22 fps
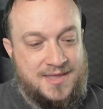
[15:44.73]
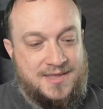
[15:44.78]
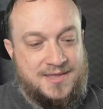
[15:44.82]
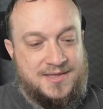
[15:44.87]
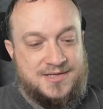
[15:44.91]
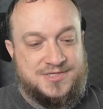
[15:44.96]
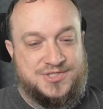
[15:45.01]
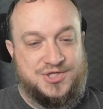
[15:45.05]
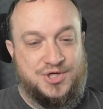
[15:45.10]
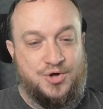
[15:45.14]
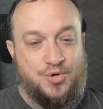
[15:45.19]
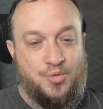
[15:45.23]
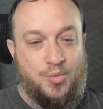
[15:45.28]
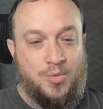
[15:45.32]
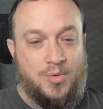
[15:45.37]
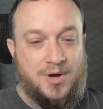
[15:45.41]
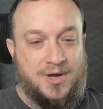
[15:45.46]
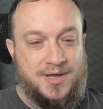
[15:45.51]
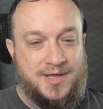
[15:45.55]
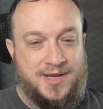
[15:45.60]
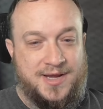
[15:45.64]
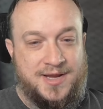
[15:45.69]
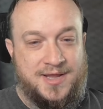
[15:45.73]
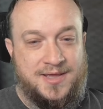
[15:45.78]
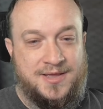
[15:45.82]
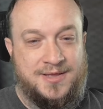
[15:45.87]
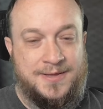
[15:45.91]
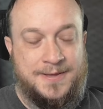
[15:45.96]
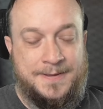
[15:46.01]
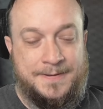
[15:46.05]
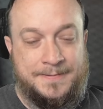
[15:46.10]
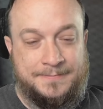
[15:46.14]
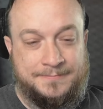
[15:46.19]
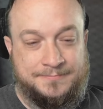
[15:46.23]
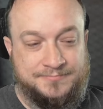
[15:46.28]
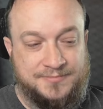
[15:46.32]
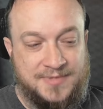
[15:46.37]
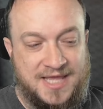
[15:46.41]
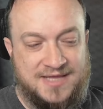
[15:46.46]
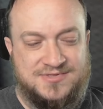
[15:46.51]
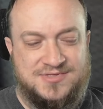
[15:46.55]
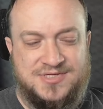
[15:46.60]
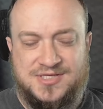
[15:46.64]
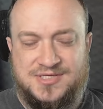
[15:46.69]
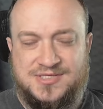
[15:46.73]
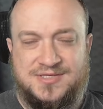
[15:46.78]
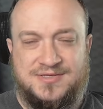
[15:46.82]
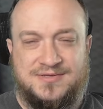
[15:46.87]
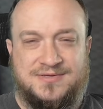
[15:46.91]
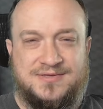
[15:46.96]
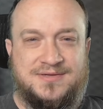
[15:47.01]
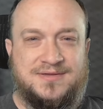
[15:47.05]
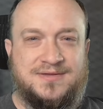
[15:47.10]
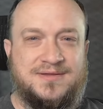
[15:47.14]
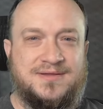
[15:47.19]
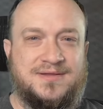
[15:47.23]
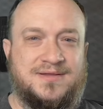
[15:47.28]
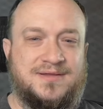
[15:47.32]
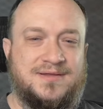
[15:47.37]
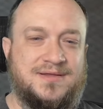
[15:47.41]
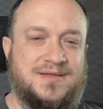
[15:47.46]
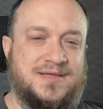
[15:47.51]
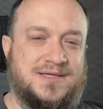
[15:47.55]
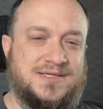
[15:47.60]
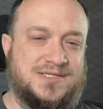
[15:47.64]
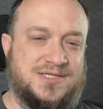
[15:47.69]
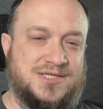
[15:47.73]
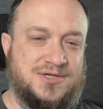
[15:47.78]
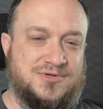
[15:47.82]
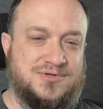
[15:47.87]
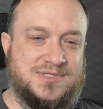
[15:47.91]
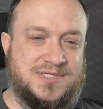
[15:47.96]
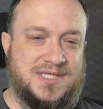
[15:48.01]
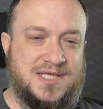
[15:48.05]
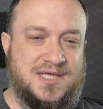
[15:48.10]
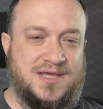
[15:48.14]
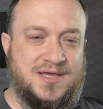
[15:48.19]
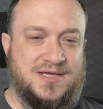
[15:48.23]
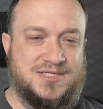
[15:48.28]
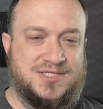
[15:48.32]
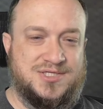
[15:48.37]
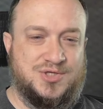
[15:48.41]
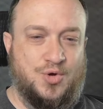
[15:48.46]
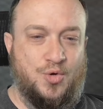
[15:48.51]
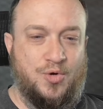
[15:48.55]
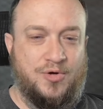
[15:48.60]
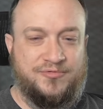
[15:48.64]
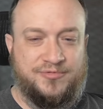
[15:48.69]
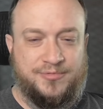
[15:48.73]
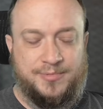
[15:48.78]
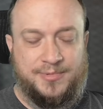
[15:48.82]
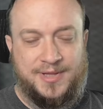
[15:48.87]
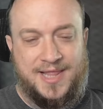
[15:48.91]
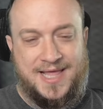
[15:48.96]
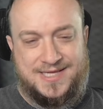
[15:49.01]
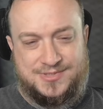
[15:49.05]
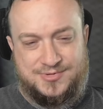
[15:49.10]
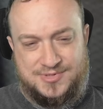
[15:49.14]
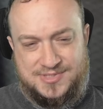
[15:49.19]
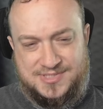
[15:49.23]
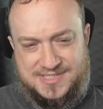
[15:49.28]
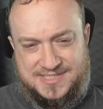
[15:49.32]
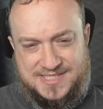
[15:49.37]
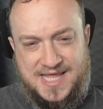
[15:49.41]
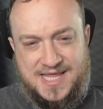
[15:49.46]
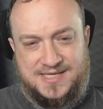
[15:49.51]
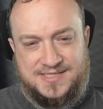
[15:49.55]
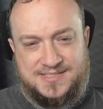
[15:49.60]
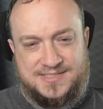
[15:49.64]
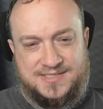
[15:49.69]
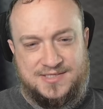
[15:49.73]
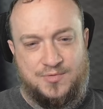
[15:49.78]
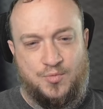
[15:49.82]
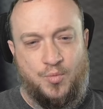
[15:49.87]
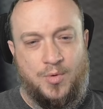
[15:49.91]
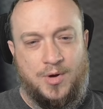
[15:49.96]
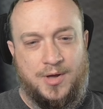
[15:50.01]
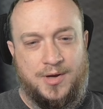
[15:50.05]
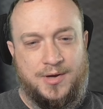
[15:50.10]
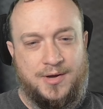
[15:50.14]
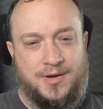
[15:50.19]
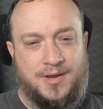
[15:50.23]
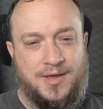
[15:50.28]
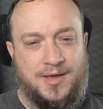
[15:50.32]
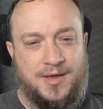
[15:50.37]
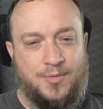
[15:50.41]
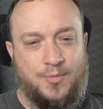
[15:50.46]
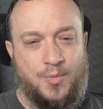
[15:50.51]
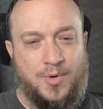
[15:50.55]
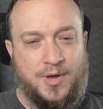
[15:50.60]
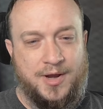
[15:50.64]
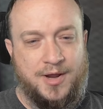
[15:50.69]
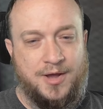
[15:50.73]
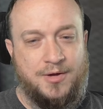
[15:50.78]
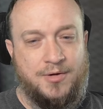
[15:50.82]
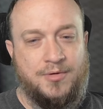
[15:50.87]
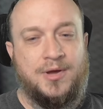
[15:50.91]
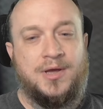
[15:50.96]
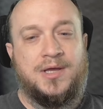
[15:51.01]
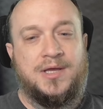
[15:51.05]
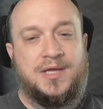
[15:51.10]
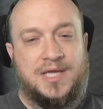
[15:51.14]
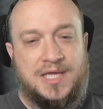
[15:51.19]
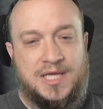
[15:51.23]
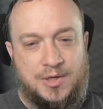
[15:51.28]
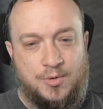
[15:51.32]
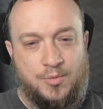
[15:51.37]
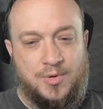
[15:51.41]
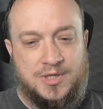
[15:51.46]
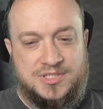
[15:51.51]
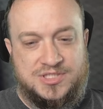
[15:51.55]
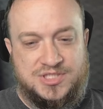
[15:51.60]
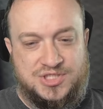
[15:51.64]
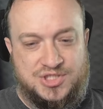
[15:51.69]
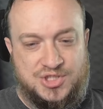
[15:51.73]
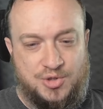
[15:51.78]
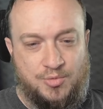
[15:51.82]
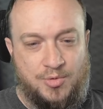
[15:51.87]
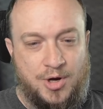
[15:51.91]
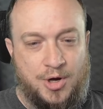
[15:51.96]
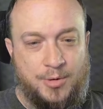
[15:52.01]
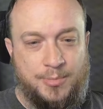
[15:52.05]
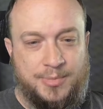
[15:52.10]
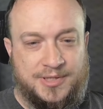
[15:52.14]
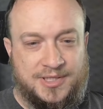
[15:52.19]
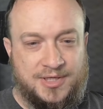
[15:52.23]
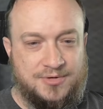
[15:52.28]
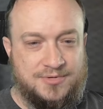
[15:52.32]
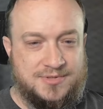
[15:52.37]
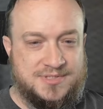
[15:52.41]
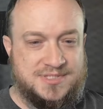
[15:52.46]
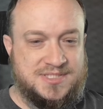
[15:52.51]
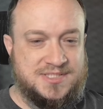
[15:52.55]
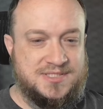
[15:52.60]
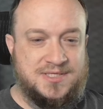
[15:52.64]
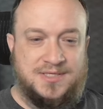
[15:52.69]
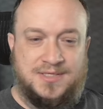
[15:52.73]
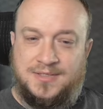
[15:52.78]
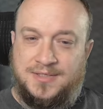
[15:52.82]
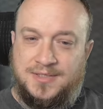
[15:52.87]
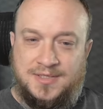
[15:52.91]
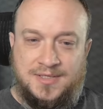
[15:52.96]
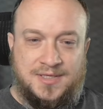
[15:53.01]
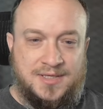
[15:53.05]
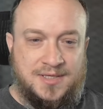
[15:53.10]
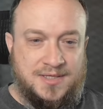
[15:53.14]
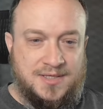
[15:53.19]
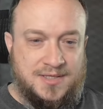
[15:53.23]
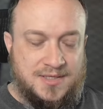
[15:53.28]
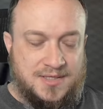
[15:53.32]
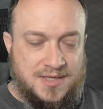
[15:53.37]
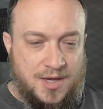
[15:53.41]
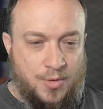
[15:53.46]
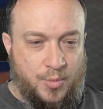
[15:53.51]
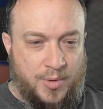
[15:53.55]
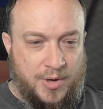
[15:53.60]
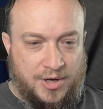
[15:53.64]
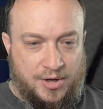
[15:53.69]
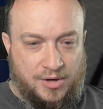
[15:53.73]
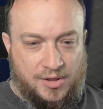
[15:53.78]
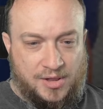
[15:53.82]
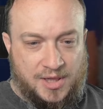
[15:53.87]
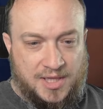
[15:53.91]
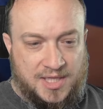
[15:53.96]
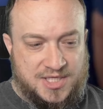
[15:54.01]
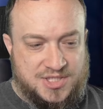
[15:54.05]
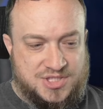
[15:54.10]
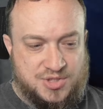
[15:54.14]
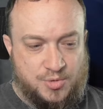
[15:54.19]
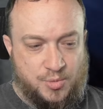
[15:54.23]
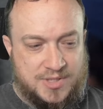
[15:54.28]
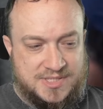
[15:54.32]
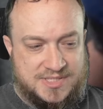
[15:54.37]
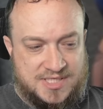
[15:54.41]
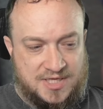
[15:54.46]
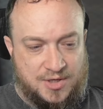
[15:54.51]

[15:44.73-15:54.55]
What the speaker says: 2-1. You have to excuse the score from the last one. It stayed 1-0. It was 2-0, but there was a weird glitch. It wasn't